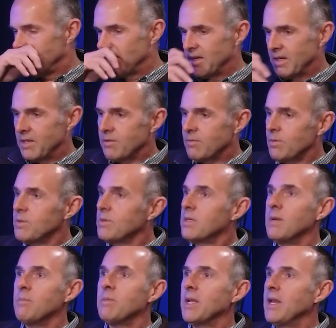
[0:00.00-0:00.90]
And I threw
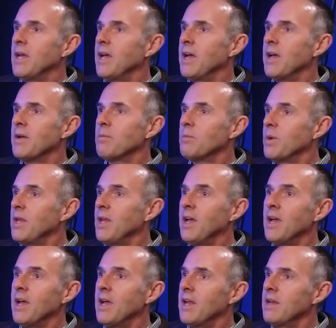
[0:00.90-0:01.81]
something out, and we
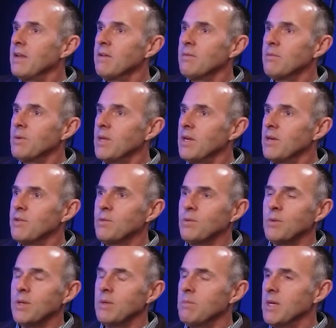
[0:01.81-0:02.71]
had a
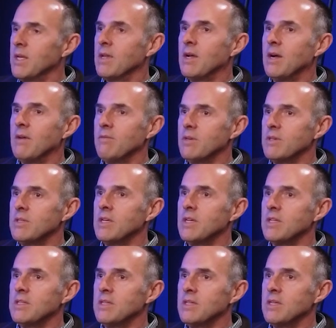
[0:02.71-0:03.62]
20-minute
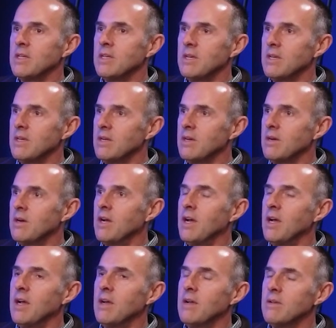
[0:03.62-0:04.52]
conversation
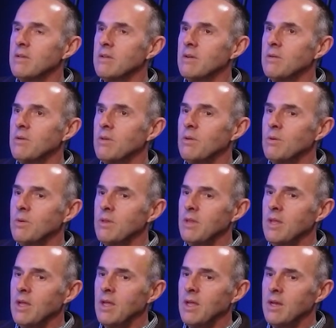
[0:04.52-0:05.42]

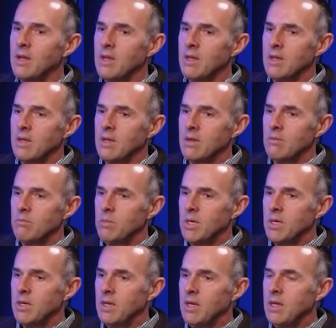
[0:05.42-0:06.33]
on that.
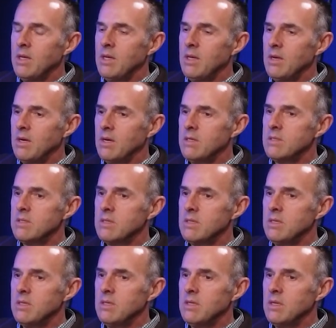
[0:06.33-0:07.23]
But Andy,
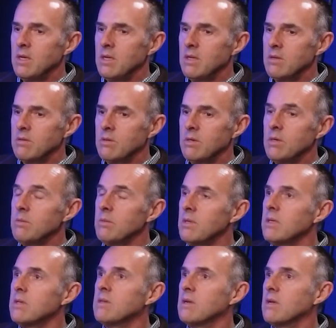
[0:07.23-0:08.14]
honestly, the career
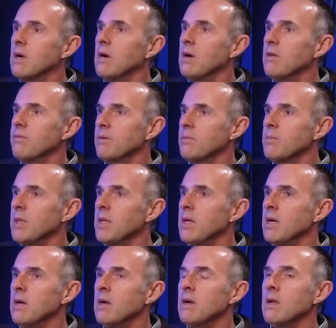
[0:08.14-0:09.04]
really took off from
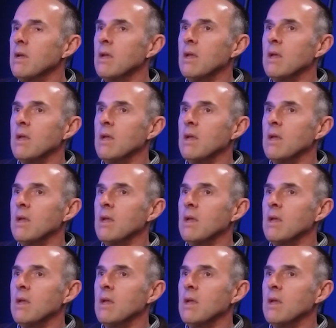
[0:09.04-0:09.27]
there.